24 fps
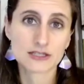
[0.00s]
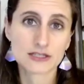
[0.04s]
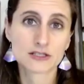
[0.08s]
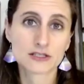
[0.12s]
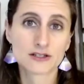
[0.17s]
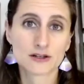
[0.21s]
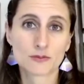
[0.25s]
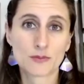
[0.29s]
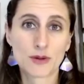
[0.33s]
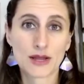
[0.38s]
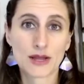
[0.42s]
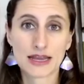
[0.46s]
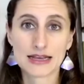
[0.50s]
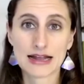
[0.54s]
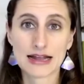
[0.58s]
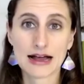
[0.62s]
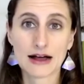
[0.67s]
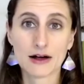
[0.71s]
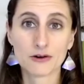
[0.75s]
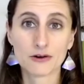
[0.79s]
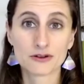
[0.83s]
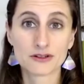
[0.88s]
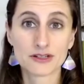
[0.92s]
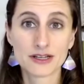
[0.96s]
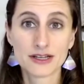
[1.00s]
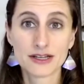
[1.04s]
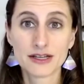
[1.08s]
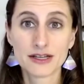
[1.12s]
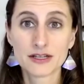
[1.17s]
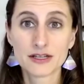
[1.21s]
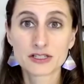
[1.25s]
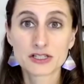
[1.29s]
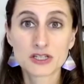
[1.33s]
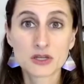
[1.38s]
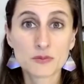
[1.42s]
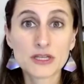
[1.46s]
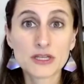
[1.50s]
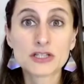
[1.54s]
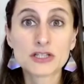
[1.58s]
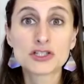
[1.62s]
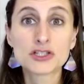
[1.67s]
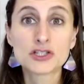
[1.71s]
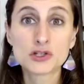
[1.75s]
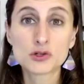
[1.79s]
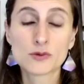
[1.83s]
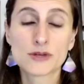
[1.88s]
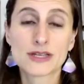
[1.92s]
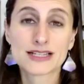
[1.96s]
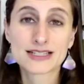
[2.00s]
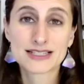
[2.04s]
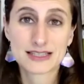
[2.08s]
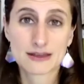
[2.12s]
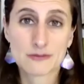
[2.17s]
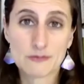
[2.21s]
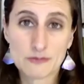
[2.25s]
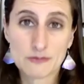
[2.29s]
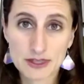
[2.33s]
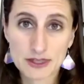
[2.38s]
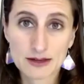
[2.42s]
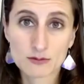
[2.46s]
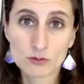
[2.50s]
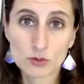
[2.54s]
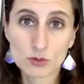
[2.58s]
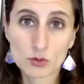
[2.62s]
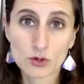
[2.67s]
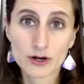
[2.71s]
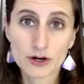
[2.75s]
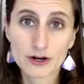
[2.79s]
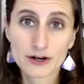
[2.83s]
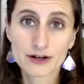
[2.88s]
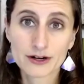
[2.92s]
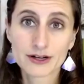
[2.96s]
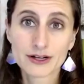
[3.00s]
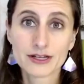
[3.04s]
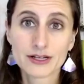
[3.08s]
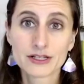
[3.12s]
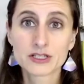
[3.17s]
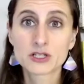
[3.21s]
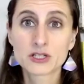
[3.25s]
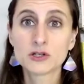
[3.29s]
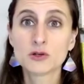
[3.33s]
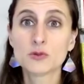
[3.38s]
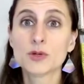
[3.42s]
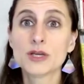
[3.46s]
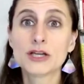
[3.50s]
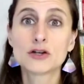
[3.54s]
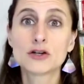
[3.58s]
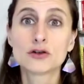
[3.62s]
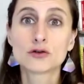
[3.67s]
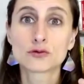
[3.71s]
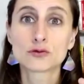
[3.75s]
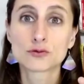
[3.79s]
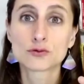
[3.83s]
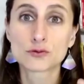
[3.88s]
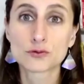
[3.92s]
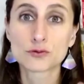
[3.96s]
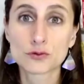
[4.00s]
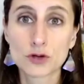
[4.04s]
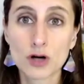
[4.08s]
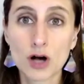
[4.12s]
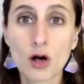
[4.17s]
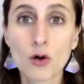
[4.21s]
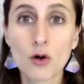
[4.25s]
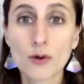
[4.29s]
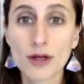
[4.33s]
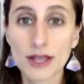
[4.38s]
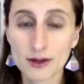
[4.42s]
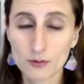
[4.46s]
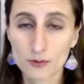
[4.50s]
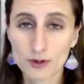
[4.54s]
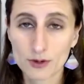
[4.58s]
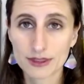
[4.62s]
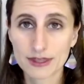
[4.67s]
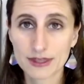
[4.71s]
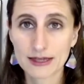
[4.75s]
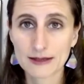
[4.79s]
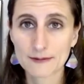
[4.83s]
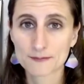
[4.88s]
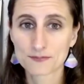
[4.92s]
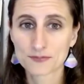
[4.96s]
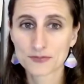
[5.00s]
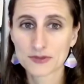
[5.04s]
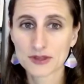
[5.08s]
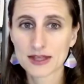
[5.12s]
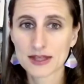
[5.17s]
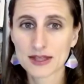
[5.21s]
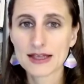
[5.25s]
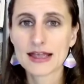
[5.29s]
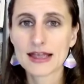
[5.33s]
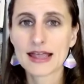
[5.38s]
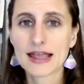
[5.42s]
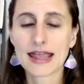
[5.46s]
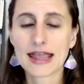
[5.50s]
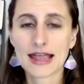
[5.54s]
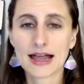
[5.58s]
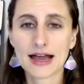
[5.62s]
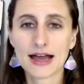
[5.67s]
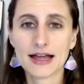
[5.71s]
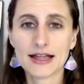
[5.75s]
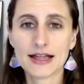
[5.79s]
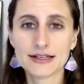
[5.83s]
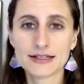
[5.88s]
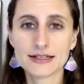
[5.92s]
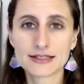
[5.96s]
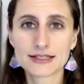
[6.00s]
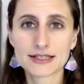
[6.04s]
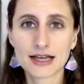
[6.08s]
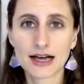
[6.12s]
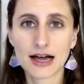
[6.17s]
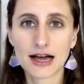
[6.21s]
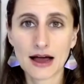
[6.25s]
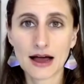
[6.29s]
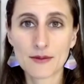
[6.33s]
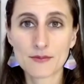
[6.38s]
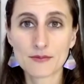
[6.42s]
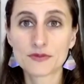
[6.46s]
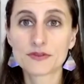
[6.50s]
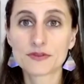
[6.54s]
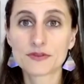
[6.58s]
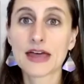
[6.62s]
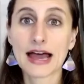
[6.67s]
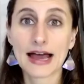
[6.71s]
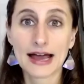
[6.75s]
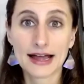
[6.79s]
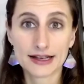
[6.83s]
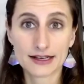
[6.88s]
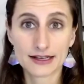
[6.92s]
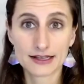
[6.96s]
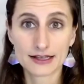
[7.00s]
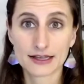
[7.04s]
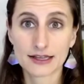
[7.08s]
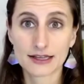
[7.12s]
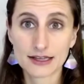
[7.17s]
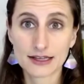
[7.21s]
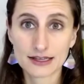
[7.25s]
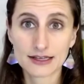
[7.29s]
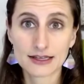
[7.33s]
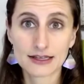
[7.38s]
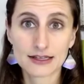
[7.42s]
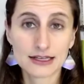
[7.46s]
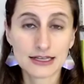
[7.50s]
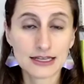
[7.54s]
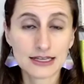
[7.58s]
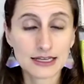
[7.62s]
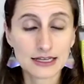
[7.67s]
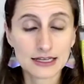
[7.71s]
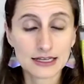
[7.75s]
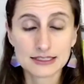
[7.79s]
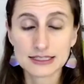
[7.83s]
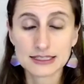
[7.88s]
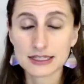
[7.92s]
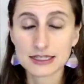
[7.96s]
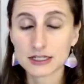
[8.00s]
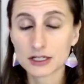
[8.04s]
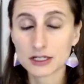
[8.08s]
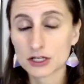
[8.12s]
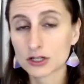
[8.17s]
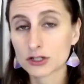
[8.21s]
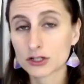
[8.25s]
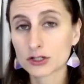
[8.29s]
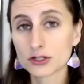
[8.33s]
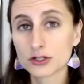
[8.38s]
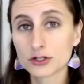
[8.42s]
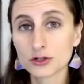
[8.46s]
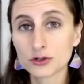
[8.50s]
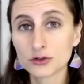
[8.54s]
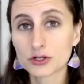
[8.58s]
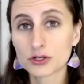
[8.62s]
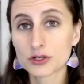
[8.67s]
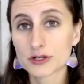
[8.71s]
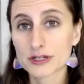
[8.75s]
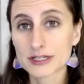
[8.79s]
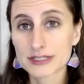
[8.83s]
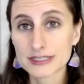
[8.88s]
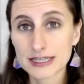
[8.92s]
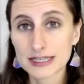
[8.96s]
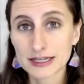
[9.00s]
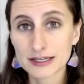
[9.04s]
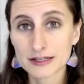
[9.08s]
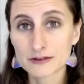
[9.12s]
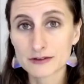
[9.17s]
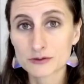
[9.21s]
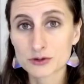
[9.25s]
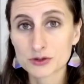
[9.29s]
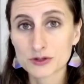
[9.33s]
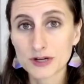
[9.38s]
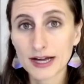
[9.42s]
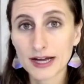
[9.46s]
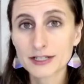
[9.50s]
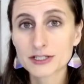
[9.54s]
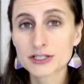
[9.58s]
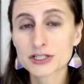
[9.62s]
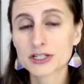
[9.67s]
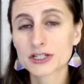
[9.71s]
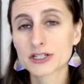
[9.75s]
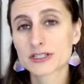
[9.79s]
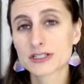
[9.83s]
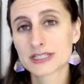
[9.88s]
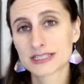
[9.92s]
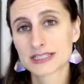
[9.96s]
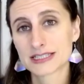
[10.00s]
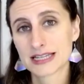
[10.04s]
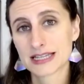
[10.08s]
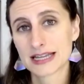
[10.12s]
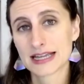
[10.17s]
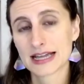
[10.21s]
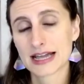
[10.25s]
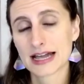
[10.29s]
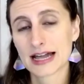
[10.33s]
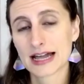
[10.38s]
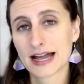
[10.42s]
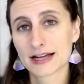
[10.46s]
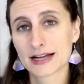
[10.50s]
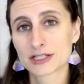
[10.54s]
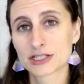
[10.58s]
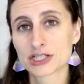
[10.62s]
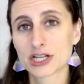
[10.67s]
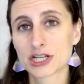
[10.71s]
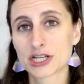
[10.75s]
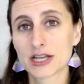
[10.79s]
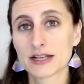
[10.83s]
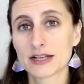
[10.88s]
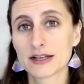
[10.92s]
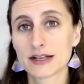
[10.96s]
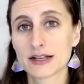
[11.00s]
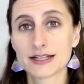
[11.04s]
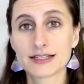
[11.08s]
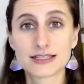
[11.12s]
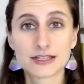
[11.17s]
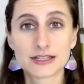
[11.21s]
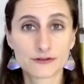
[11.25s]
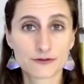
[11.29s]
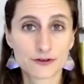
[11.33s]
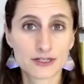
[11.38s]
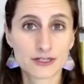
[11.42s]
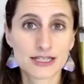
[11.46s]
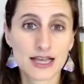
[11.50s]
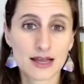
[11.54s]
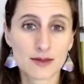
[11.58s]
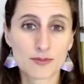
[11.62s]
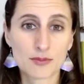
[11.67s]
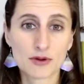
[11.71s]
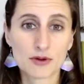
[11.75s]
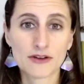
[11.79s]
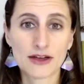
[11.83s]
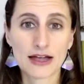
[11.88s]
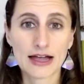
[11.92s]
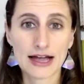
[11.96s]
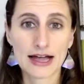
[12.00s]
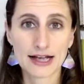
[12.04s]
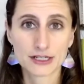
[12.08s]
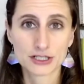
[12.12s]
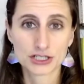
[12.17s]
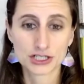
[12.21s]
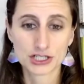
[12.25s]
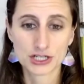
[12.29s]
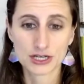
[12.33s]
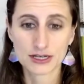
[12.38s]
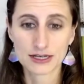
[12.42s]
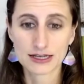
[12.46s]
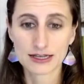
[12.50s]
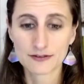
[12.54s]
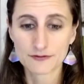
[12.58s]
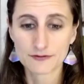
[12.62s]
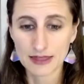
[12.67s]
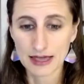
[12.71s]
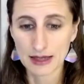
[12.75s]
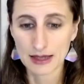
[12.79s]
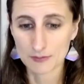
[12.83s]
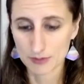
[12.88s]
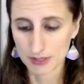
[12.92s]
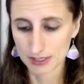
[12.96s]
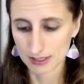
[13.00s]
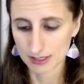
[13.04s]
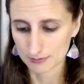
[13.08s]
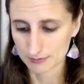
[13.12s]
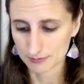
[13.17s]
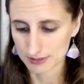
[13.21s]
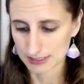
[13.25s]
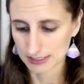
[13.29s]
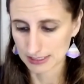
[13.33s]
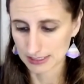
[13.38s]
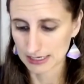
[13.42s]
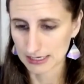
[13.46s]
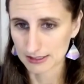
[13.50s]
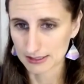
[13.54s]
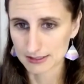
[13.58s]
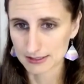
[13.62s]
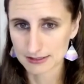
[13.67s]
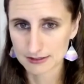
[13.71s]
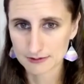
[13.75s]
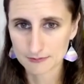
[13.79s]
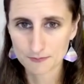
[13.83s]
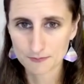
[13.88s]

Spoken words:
are paid out to be doing something more, to be growing with it. And that is going to clue your executive director to take action, a different type of action, if that becomes the case.